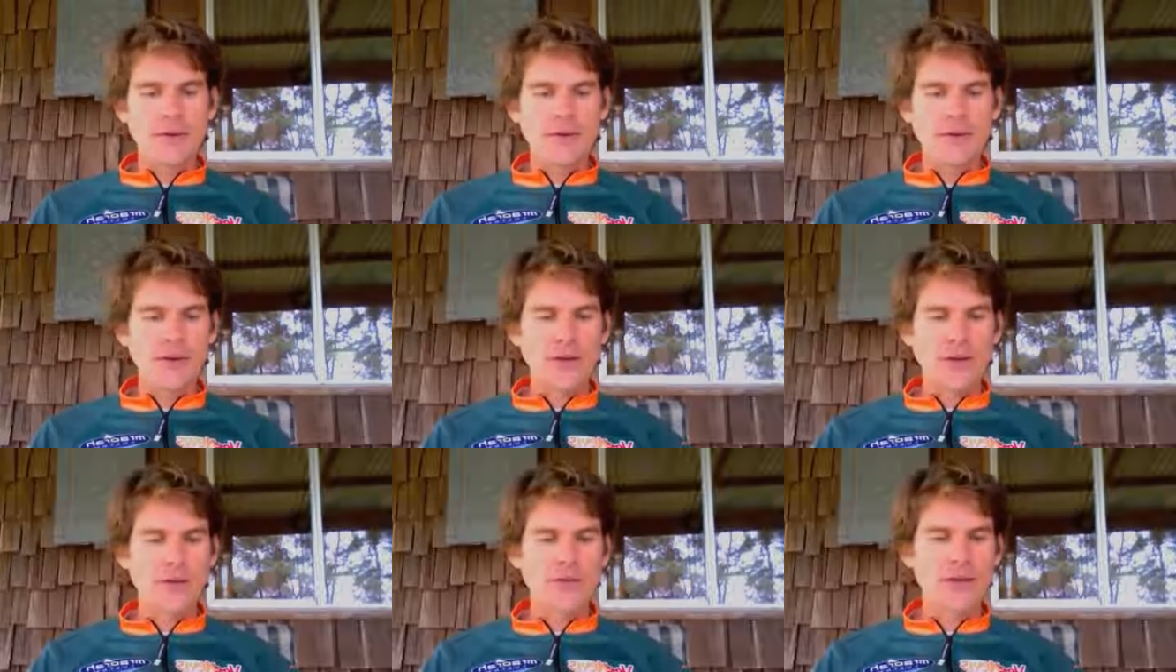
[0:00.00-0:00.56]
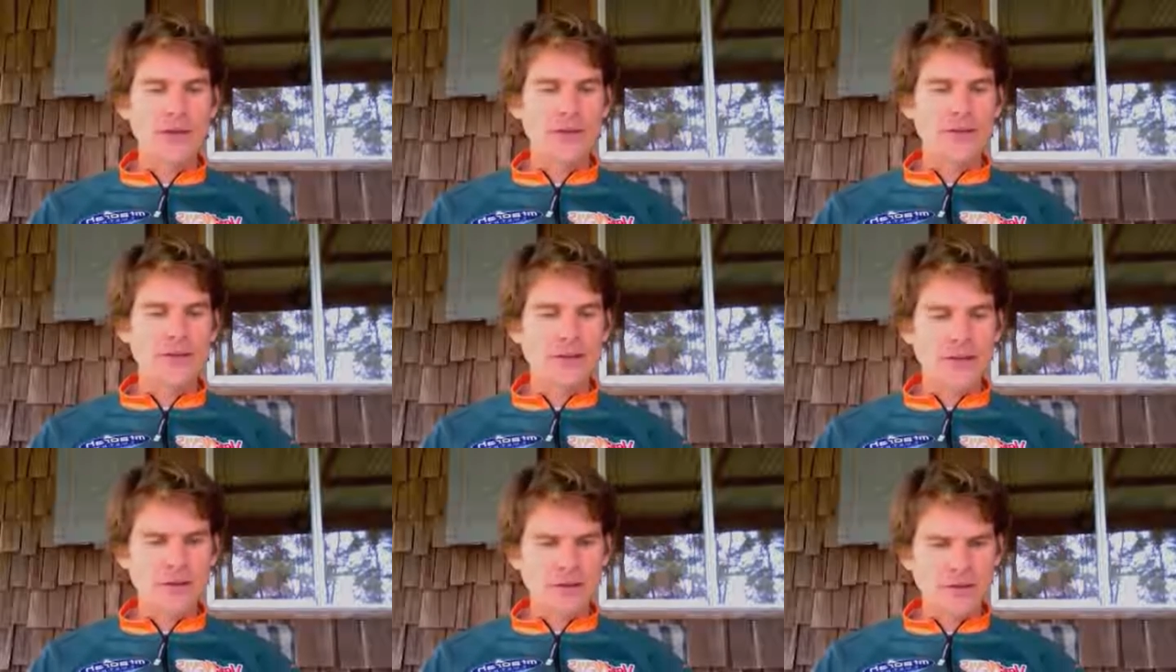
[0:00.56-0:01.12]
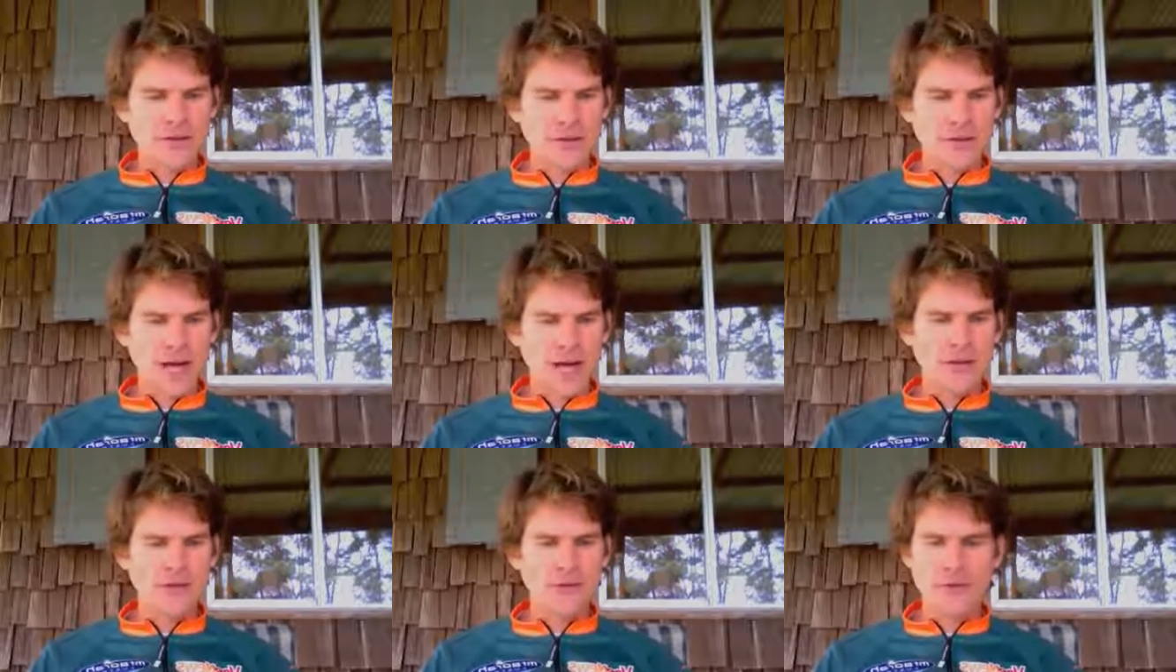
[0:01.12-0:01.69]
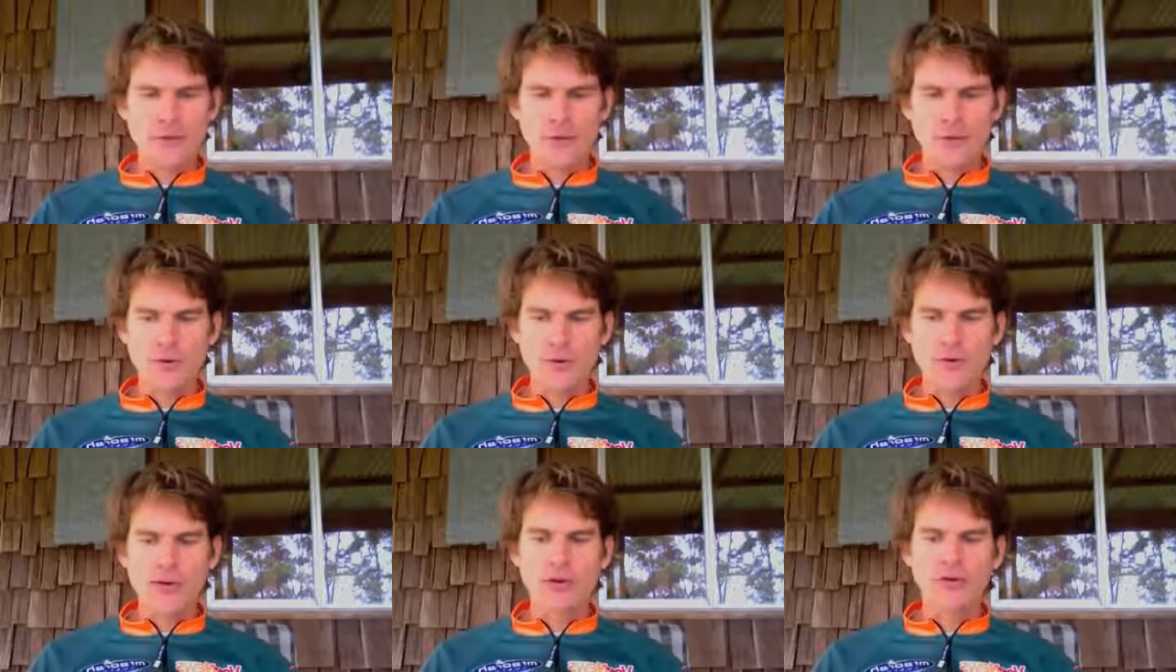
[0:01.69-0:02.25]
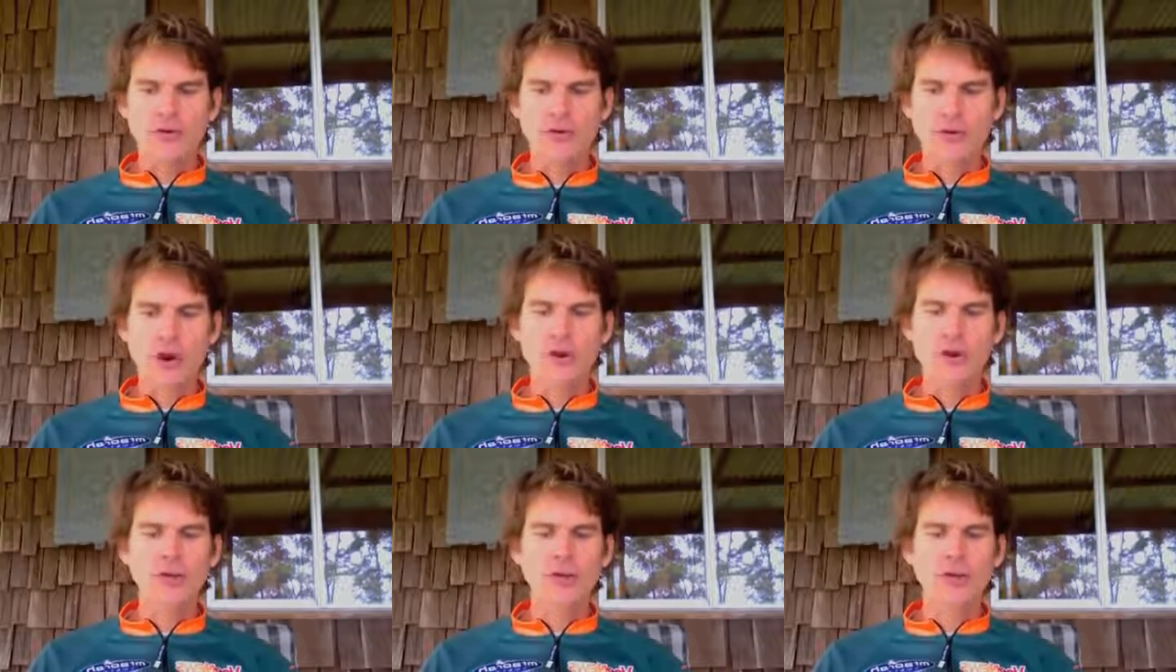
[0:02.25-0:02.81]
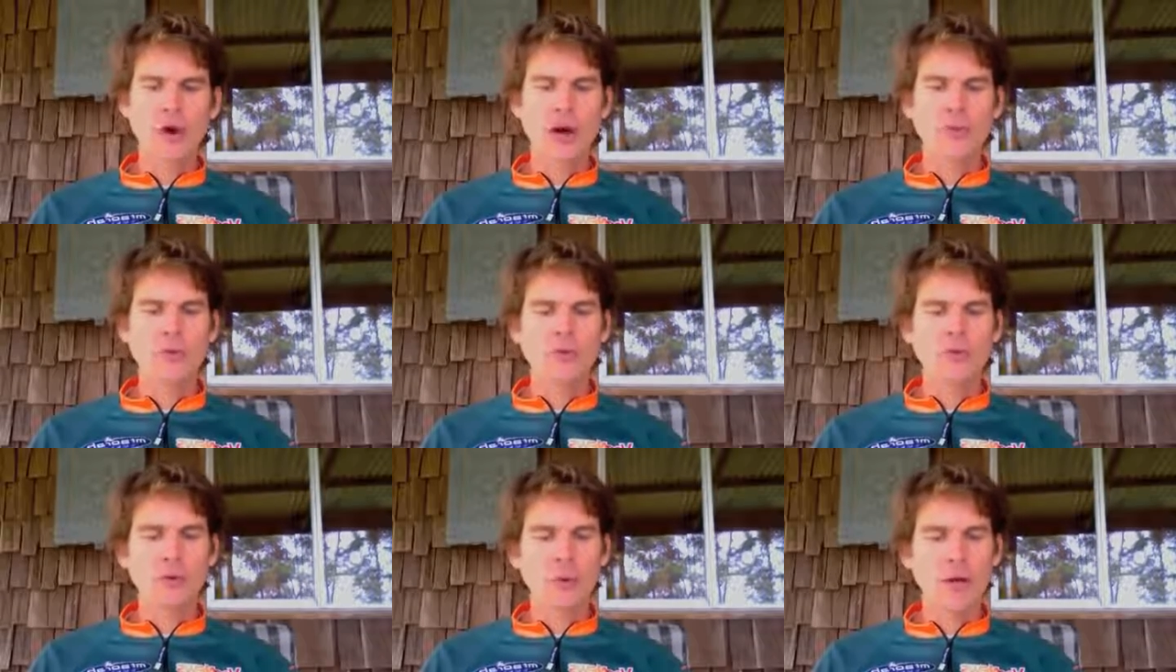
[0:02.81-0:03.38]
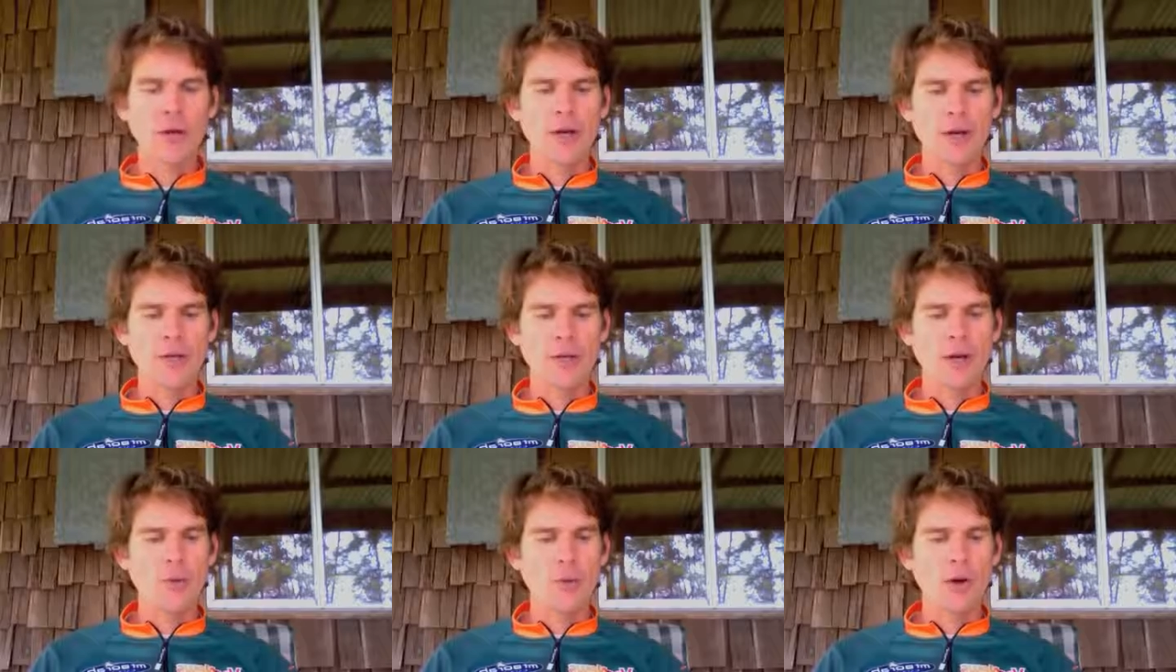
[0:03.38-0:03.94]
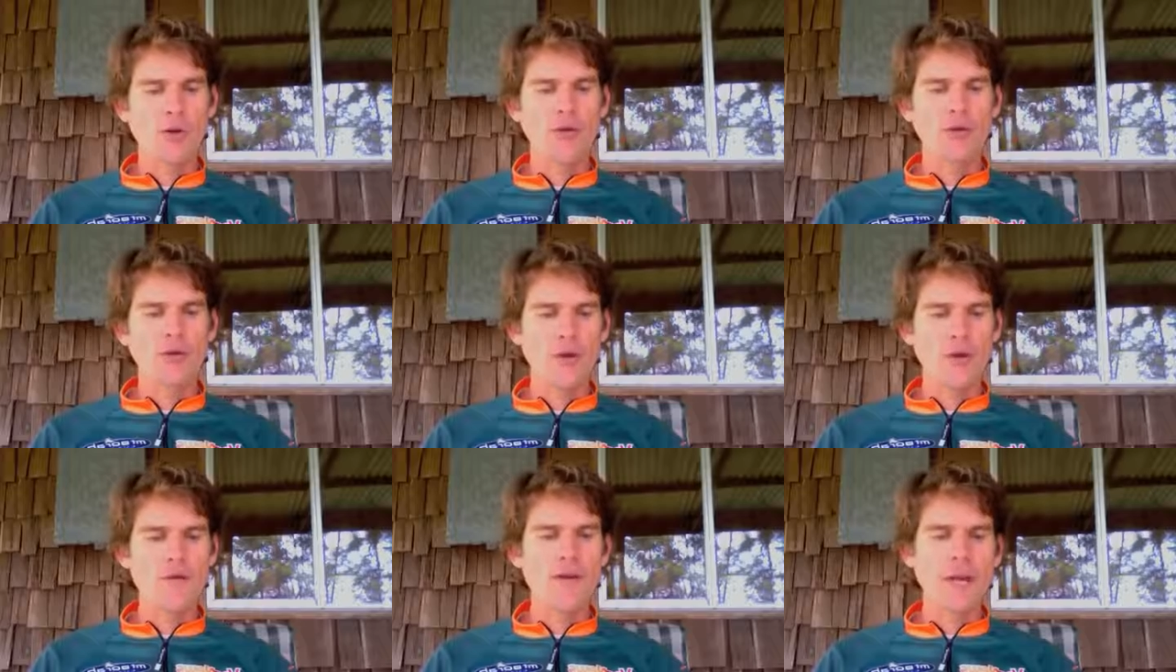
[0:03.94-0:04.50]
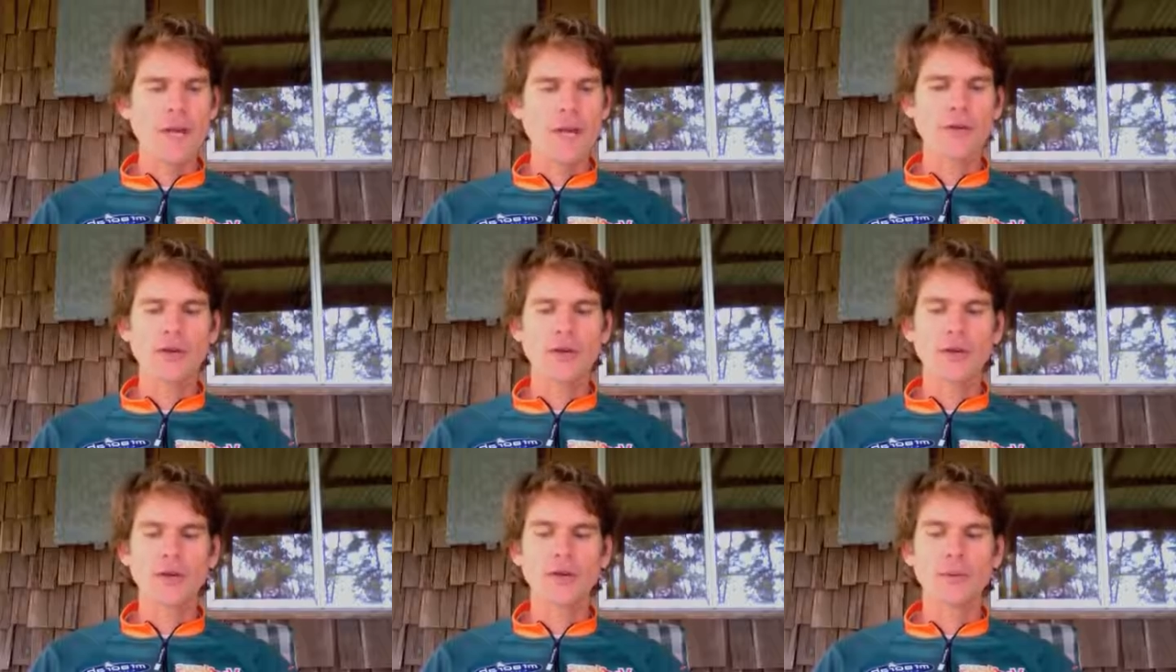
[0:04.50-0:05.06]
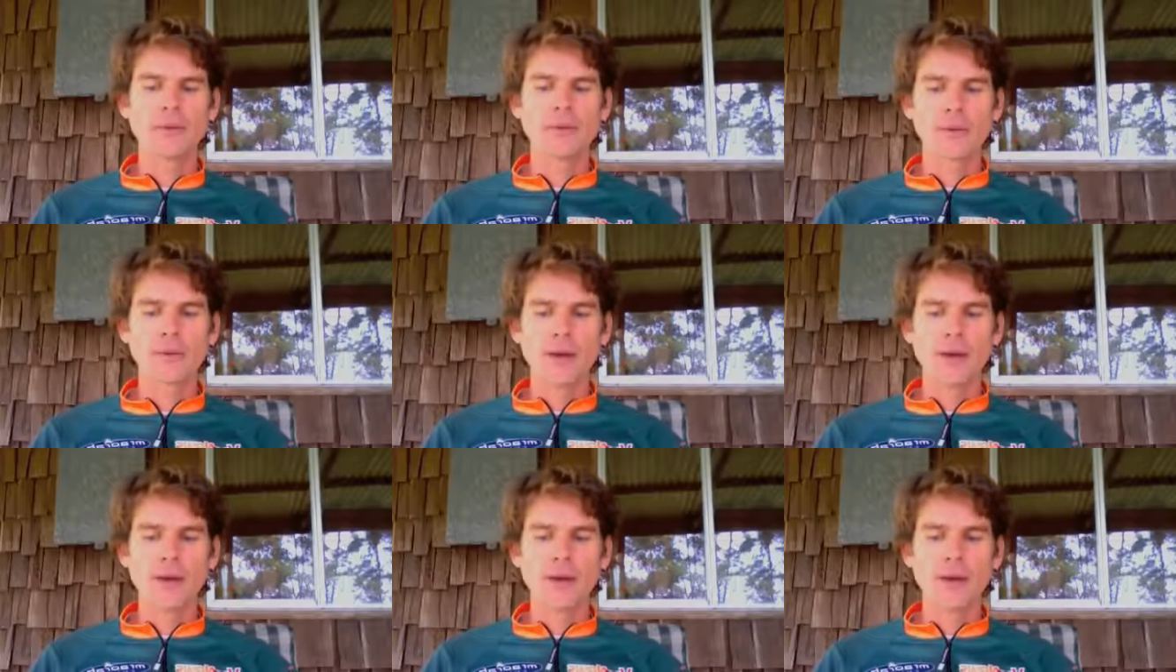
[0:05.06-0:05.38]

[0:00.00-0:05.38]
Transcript: says that to today's fruit is 30 times sweeter than it was 50 years ago.